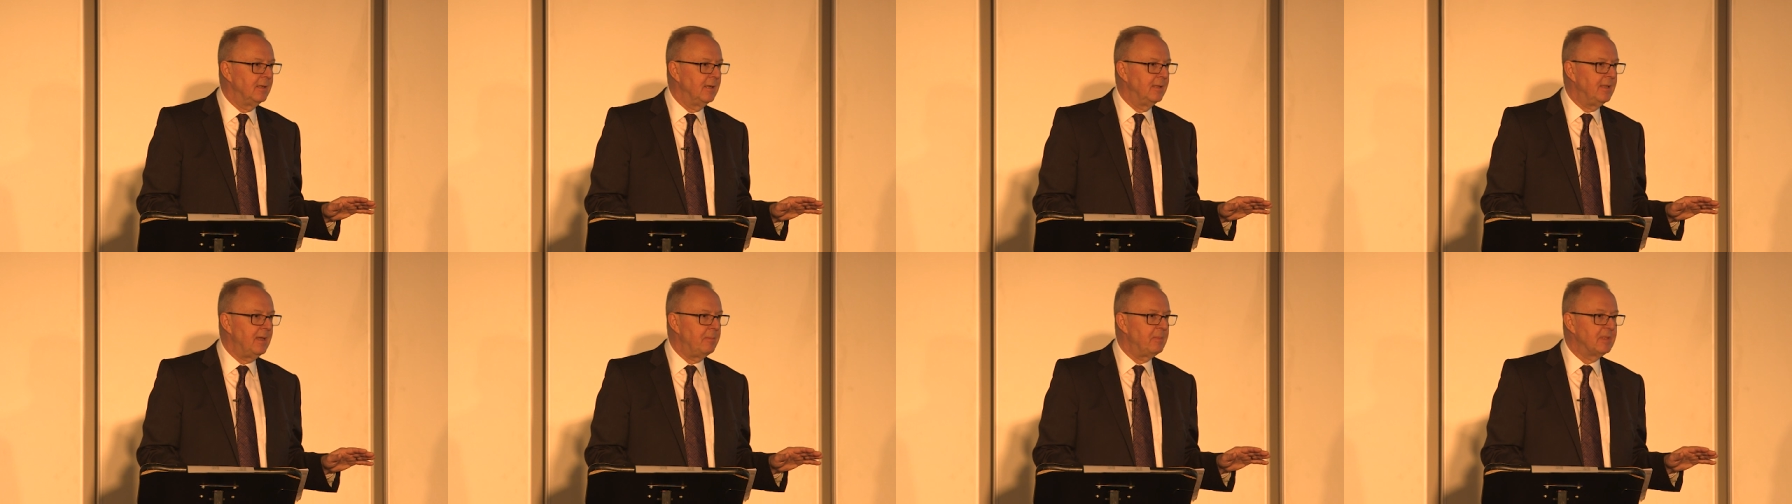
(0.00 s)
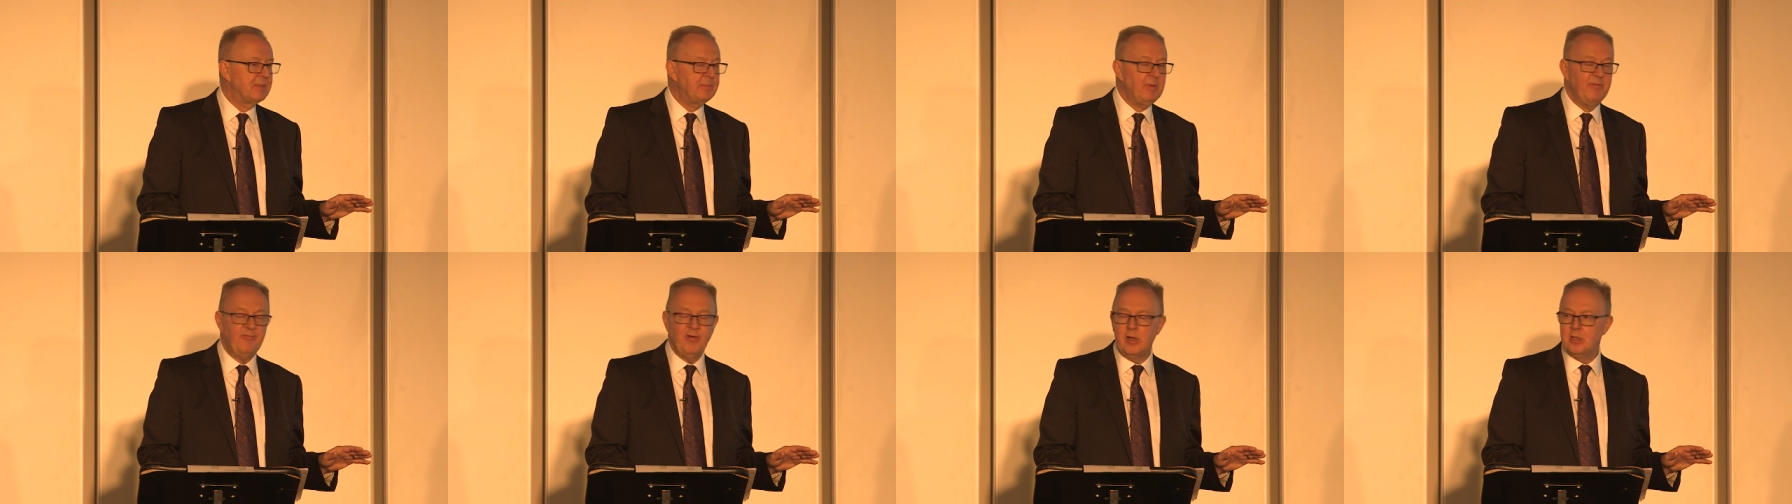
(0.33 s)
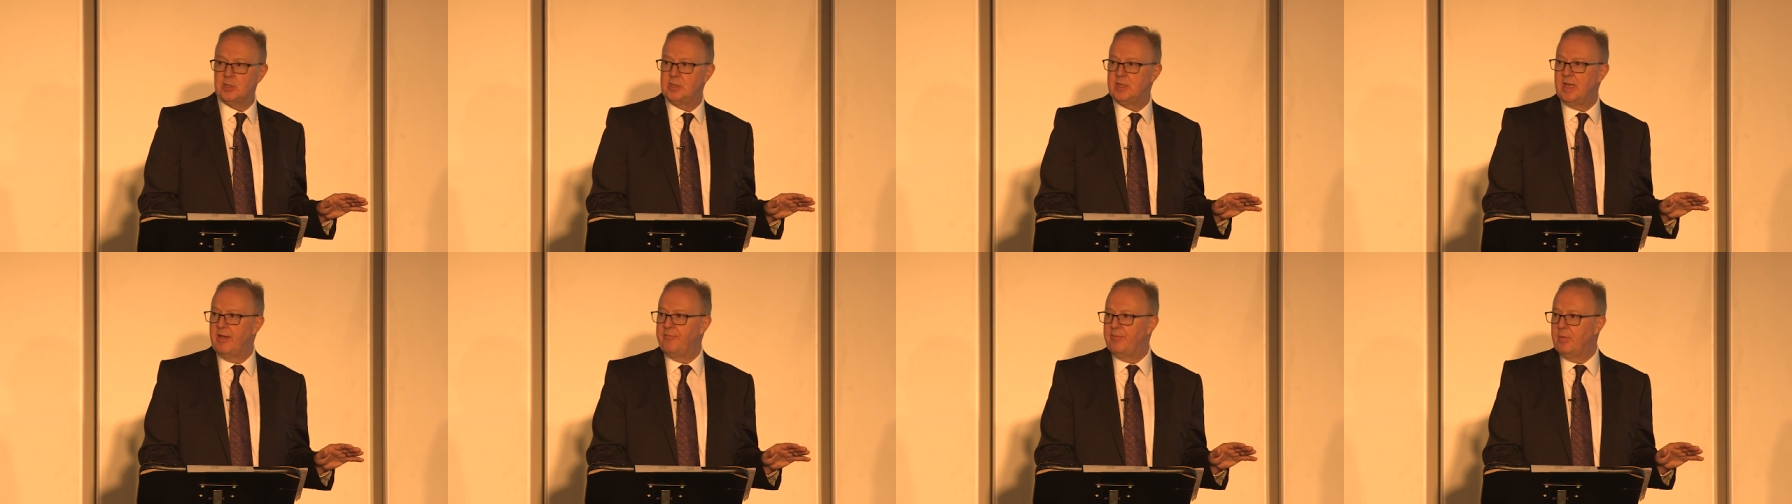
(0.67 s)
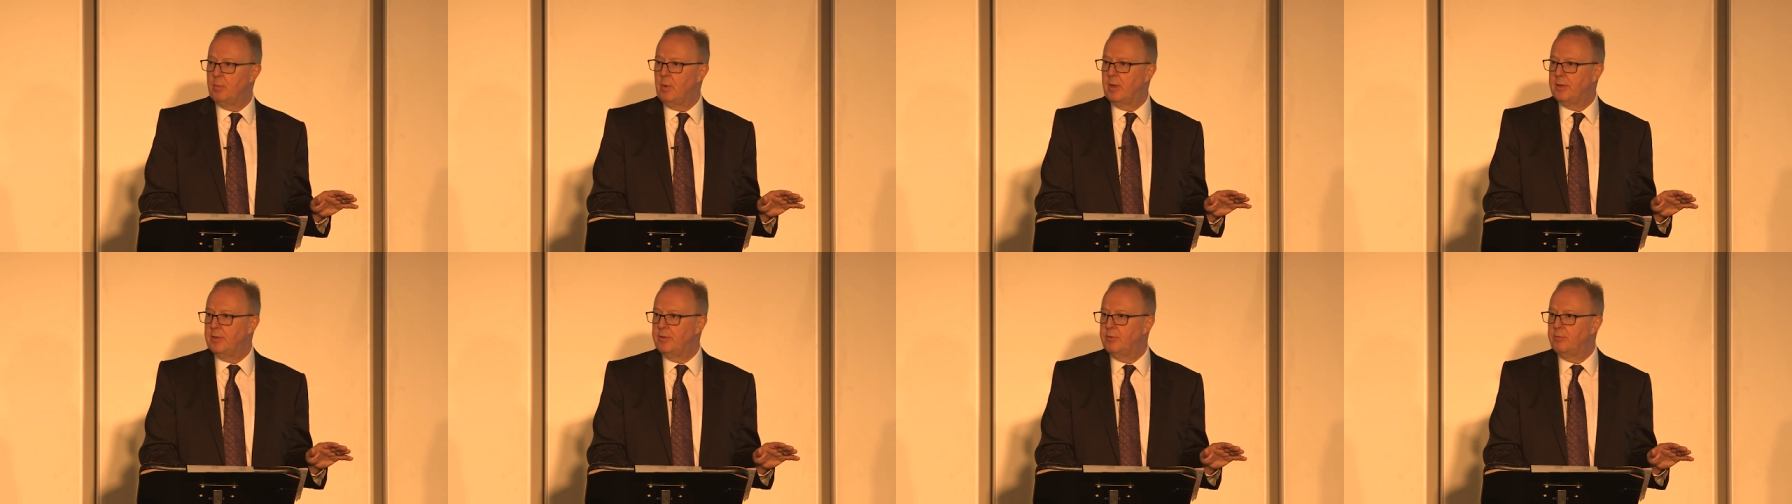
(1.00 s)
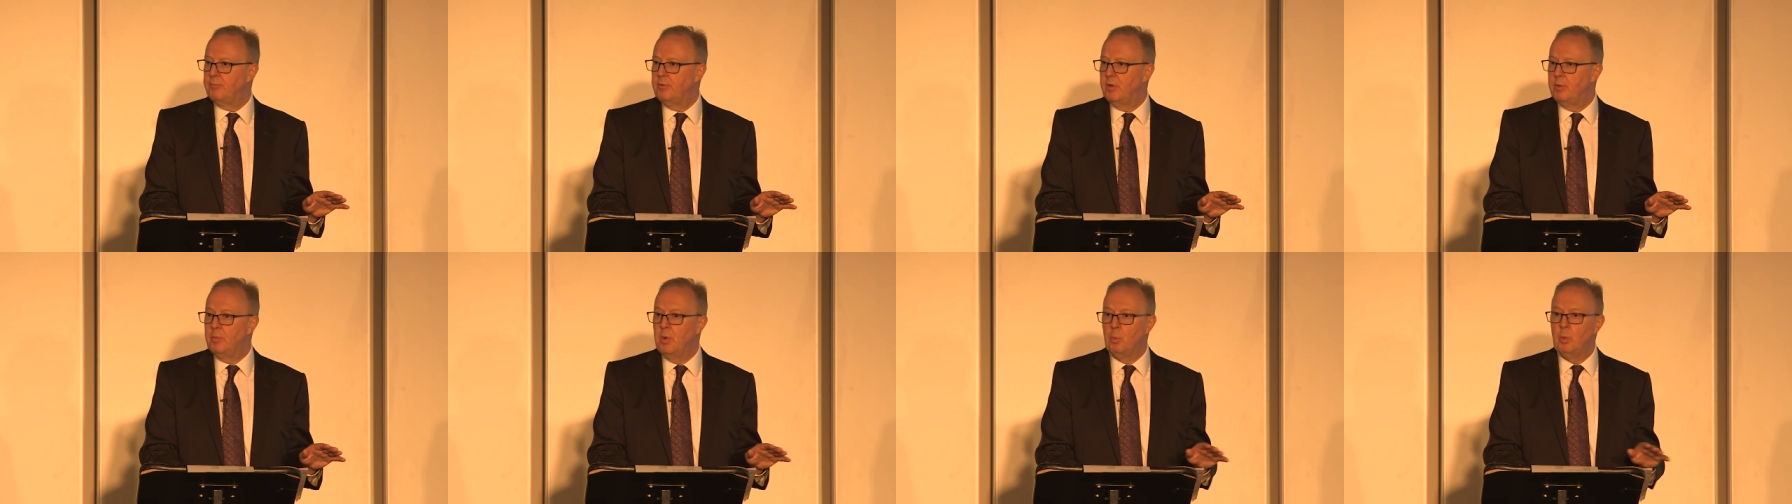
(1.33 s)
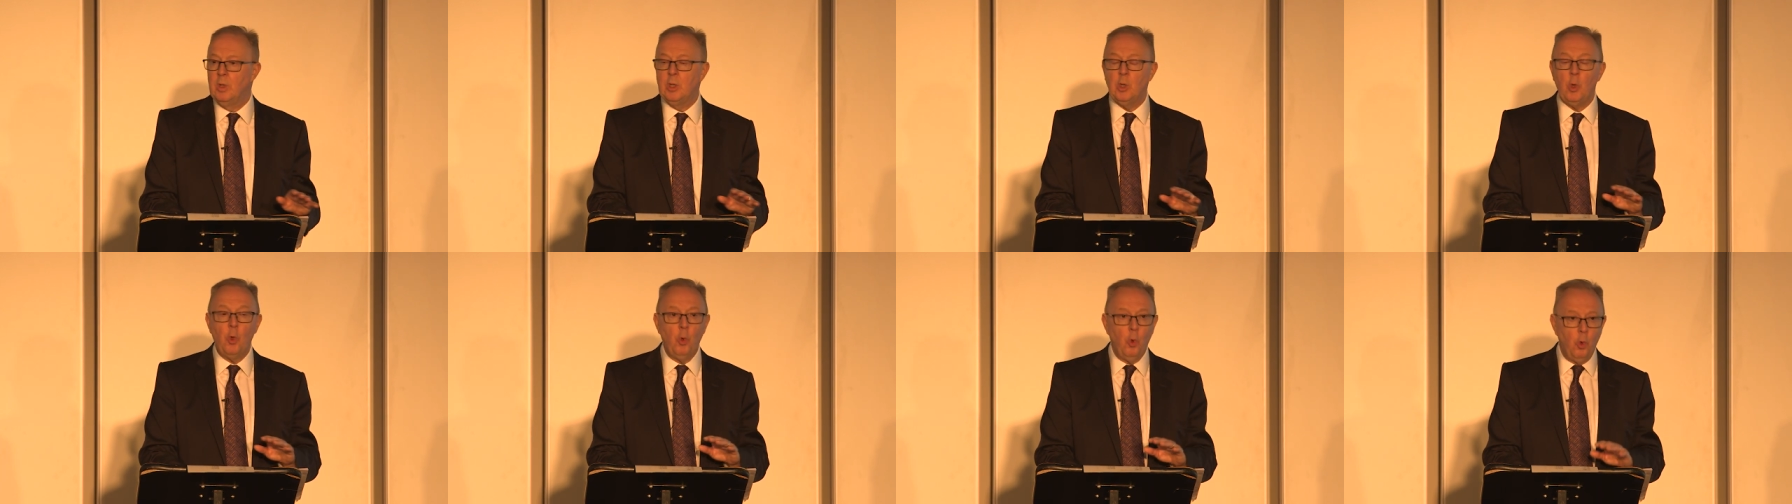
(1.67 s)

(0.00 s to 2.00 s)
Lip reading: and that must be virtually everyone in the room, will